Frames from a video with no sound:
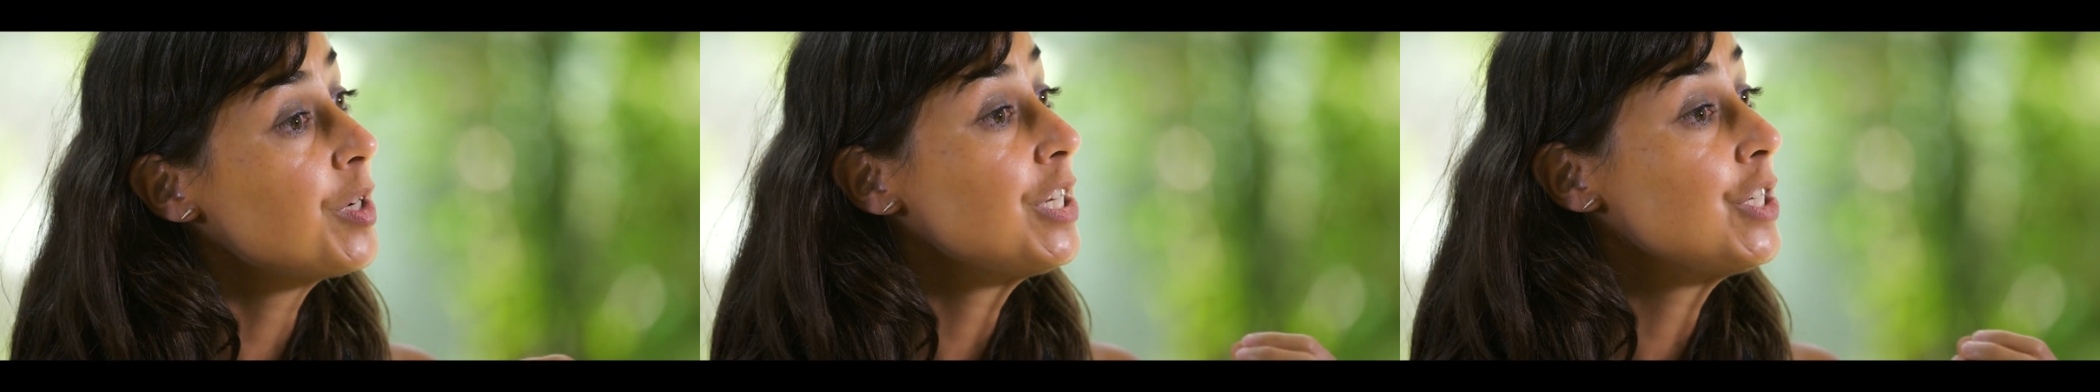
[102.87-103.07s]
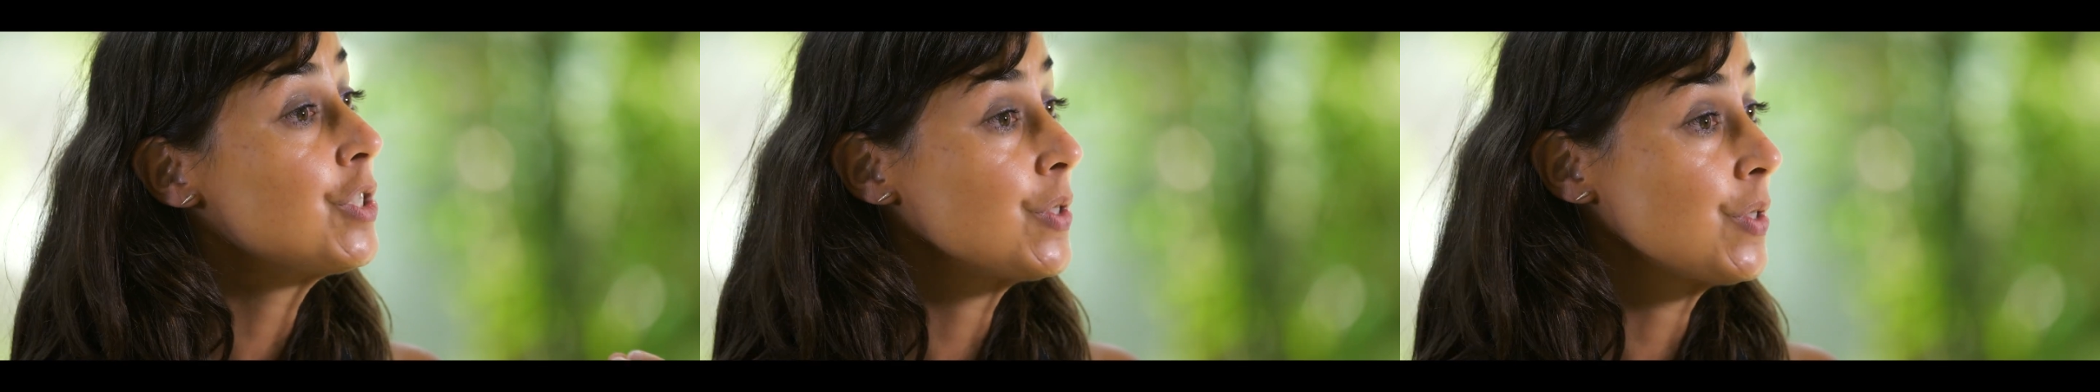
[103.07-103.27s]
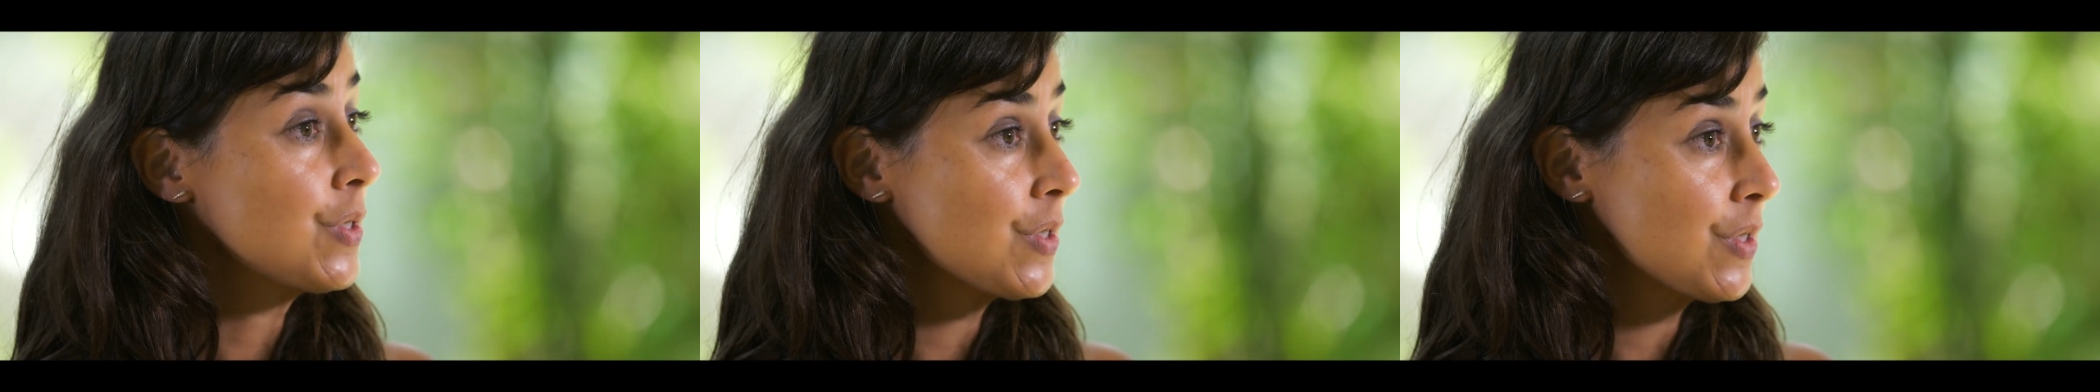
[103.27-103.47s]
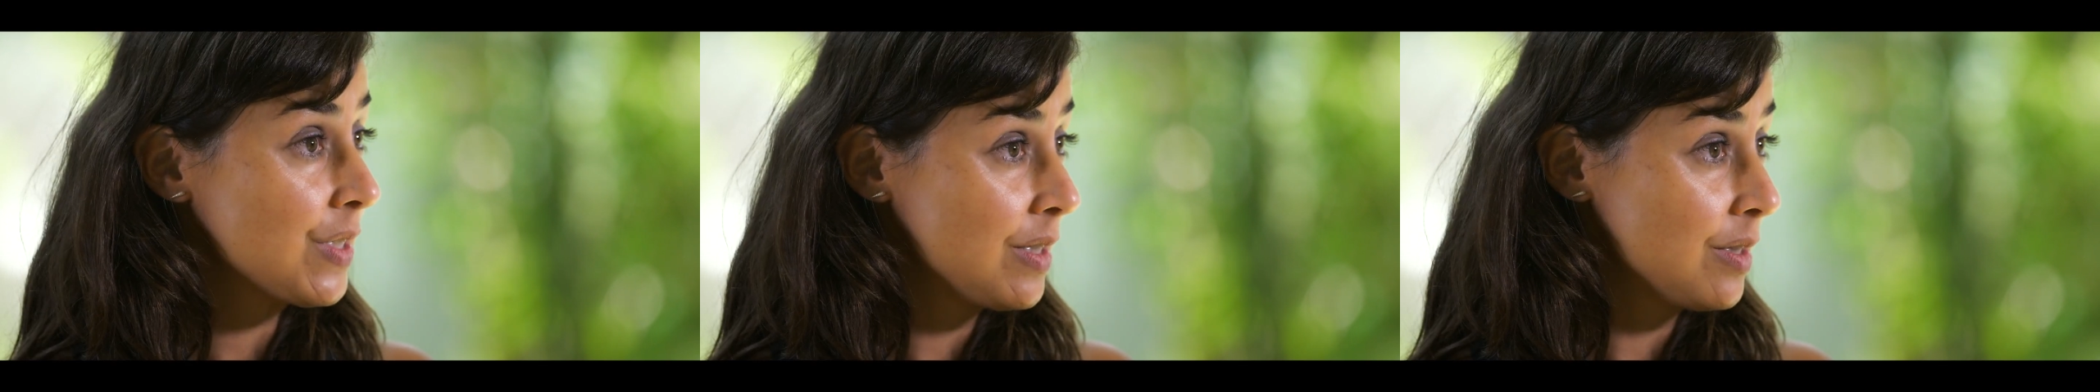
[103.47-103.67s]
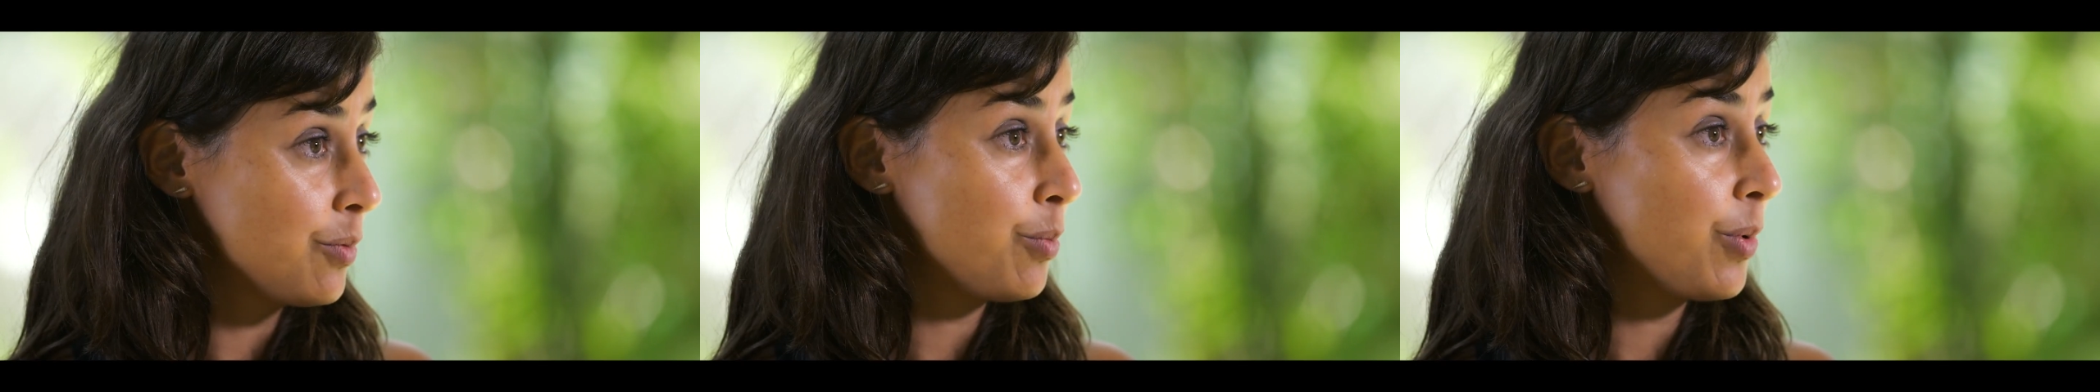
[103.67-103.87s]

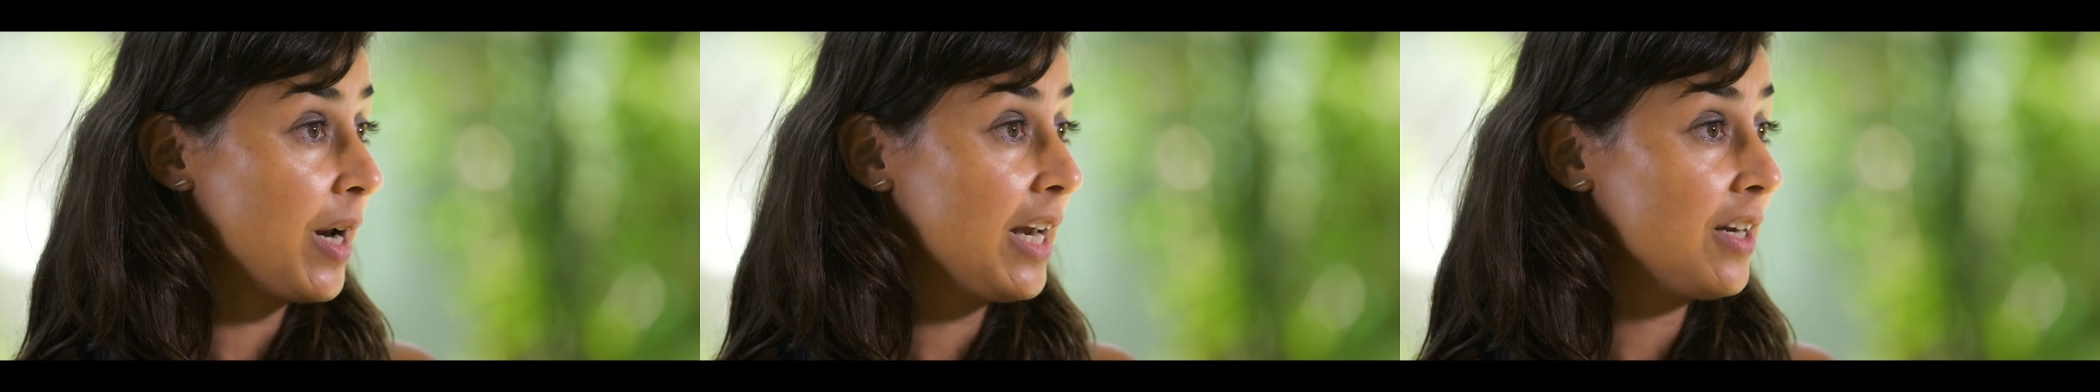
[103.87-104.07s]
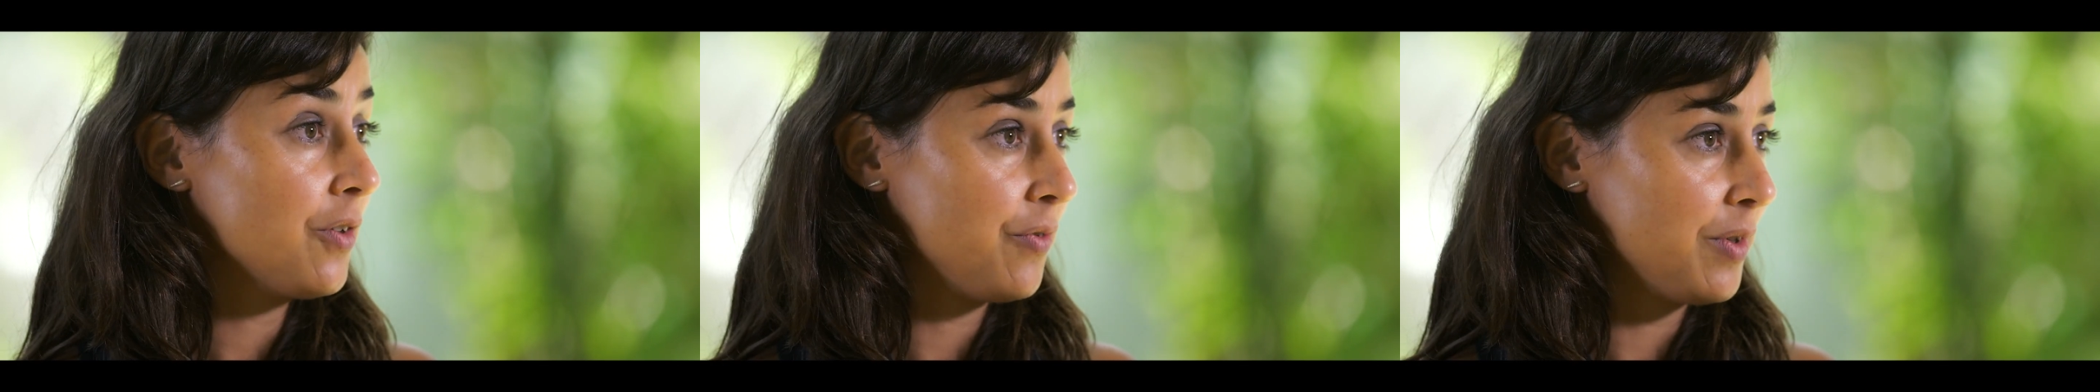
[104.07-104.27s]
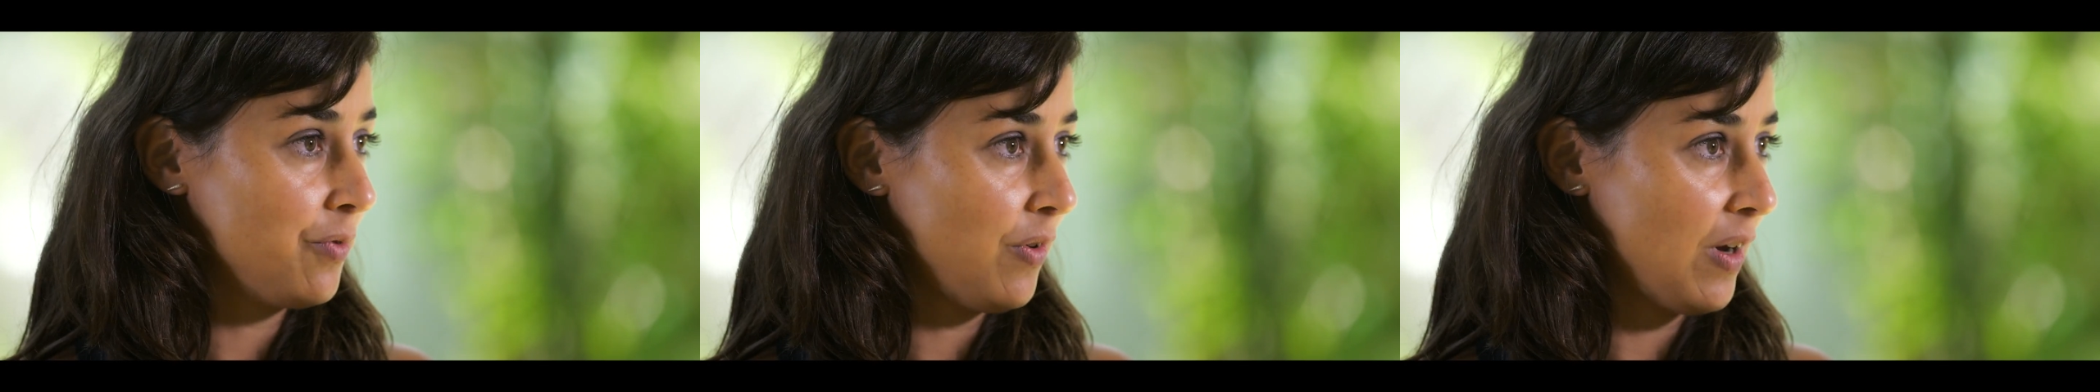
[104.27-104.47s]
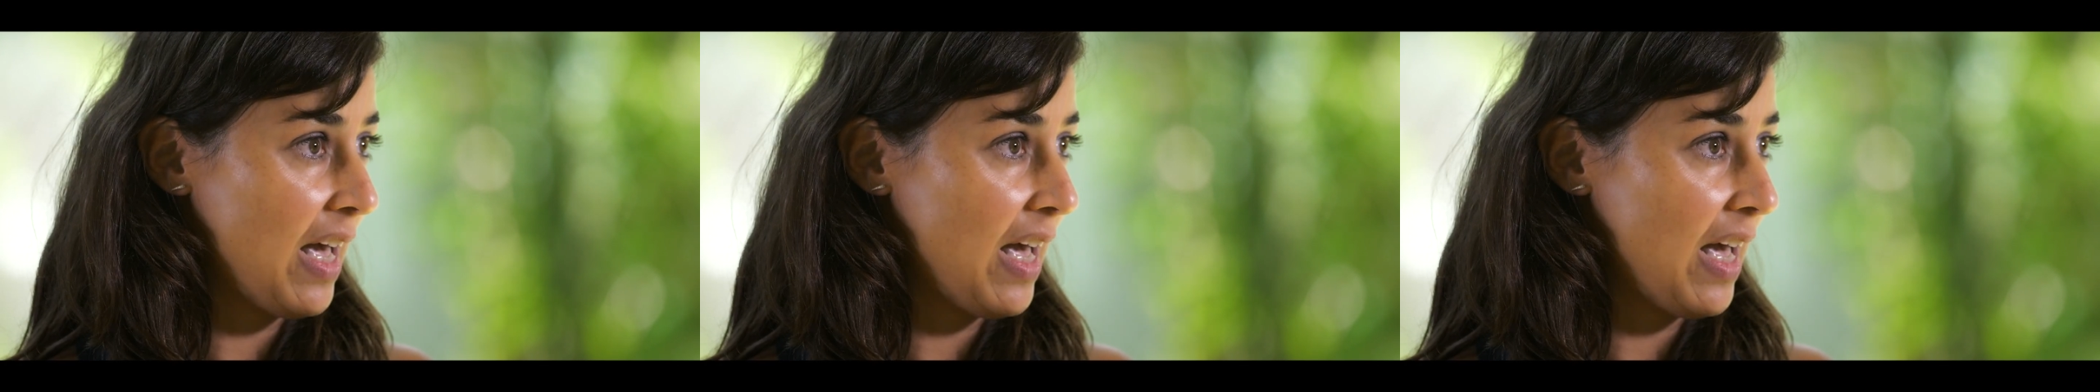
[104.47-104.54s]
regions in the brain of the